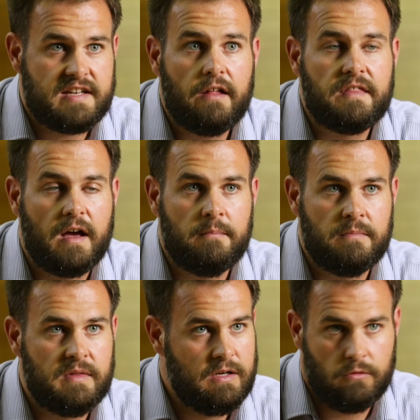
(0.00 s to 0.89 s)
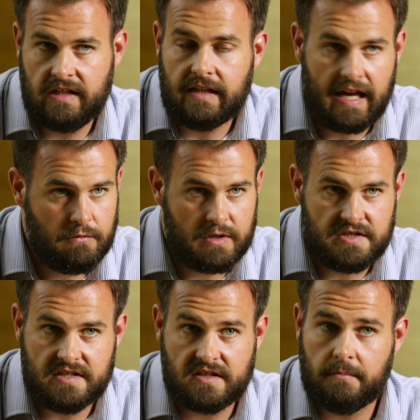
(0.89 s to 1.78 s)
tell them the only
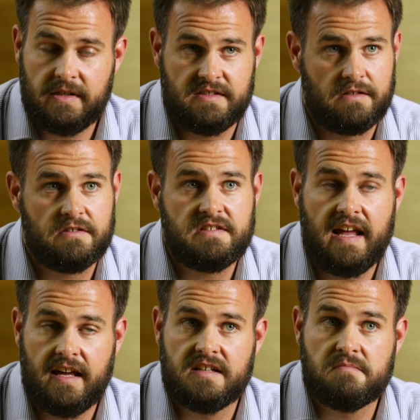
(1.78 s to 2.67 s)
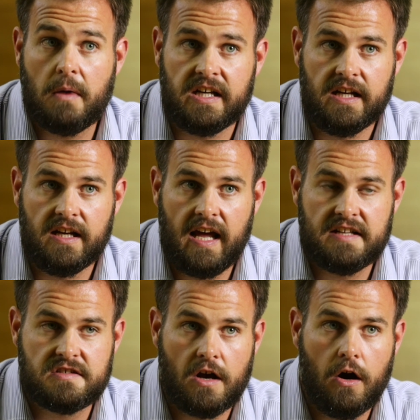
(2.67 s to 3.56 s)
language these companies understand is money.
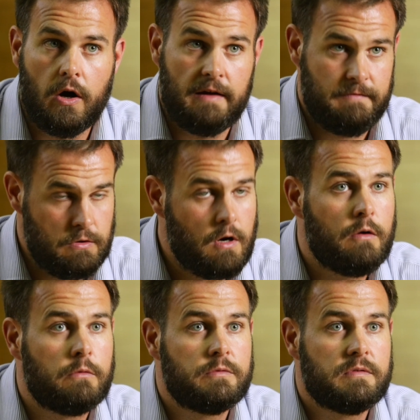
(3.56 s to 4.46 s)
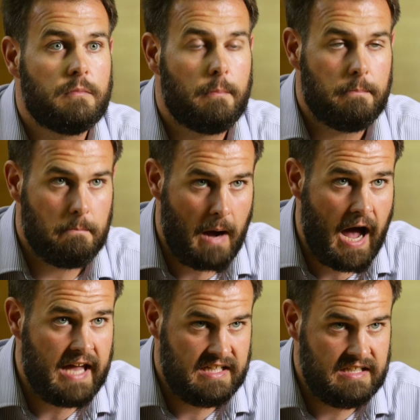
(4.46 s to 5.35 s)
And so if you don't
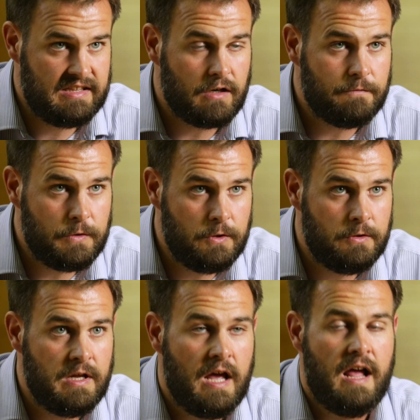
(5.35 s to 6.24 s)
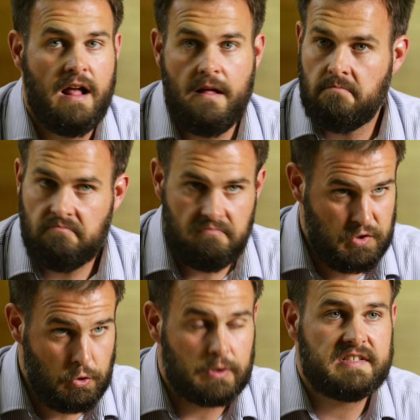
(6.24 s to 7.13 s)
buy and eat their food,
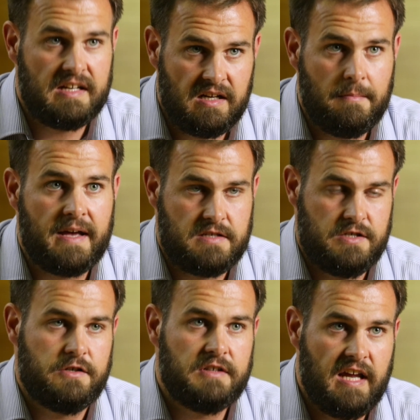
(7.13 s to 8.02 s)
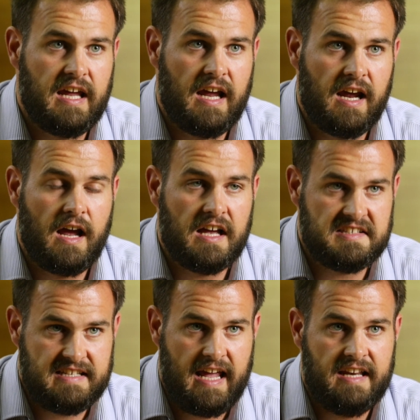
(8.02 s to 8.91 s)
you're sending a message. You're taking a
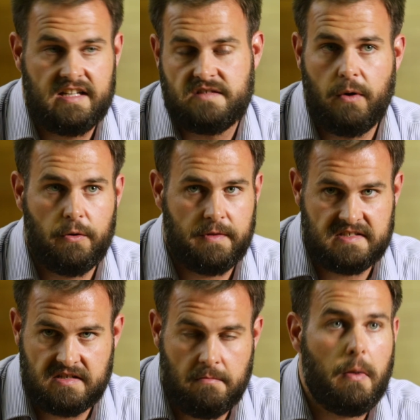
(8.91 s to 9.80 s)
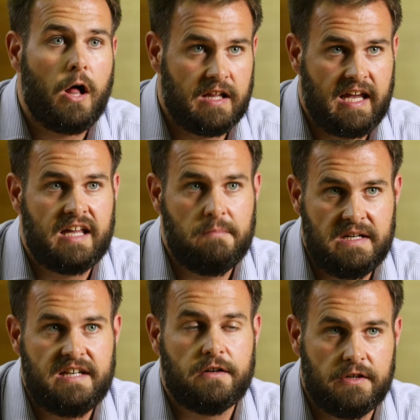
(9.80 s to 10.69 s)
stand. It's both a symbolic and a
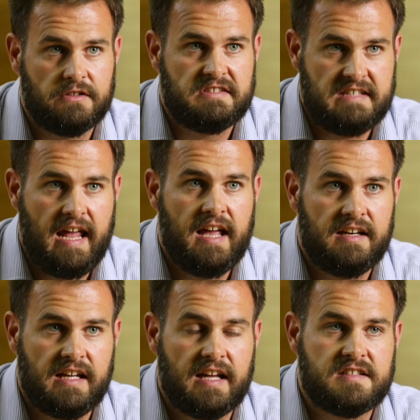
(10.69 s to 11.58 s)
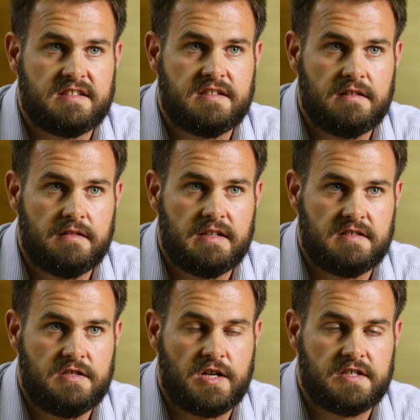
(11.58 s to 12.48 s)
material stand against
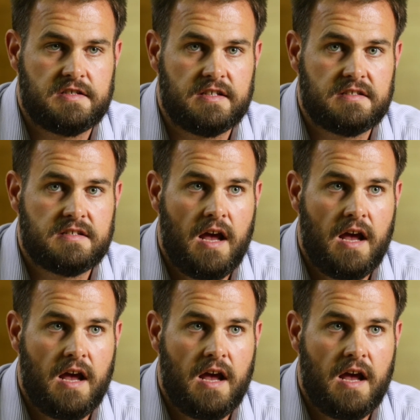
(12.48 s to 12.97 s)
this injustice.